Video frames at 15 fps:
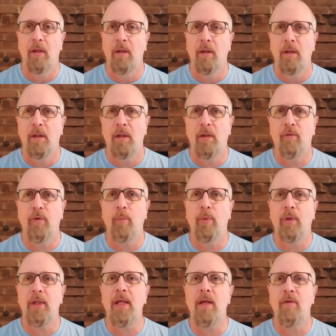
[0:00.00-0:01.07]
And if you
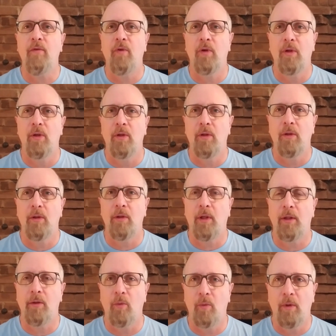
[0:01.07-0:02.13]
believe, like the
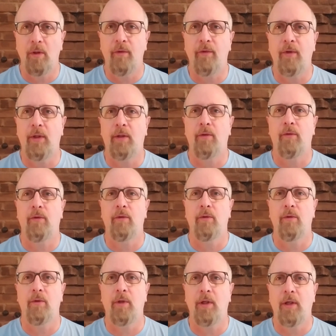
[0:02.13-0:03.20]
word says,
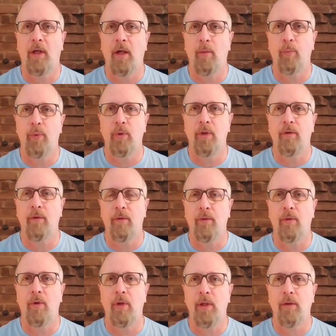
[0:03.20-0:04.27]
that God appoints
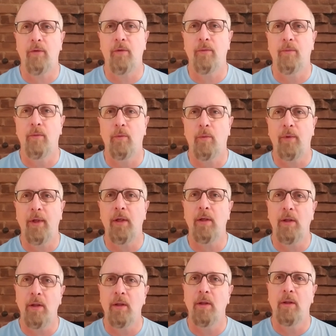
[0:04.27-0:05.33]
authorities, well then
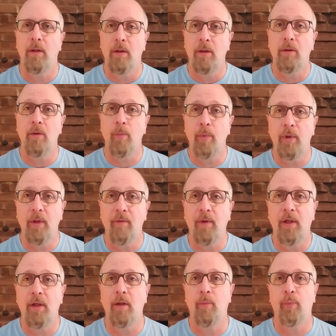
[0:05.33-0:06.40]
you believe that he
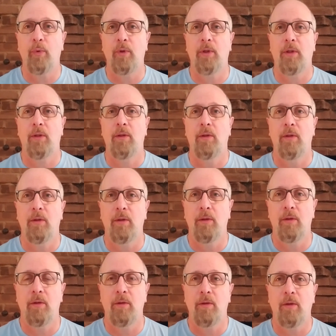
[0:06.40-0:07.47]
appointed
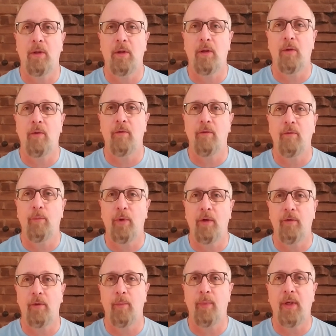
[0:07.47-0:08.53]
President
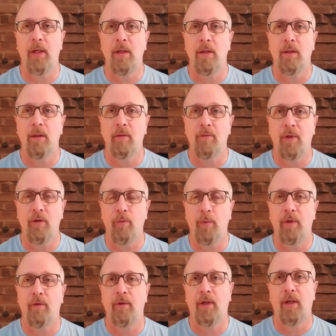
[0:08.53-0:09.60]
Biden and Vice President
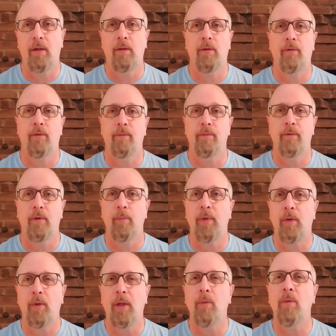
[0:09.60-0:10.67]
Harris to be right
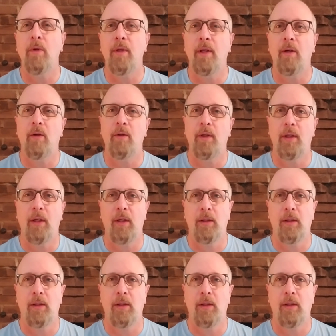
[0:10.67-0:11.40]
where they are today.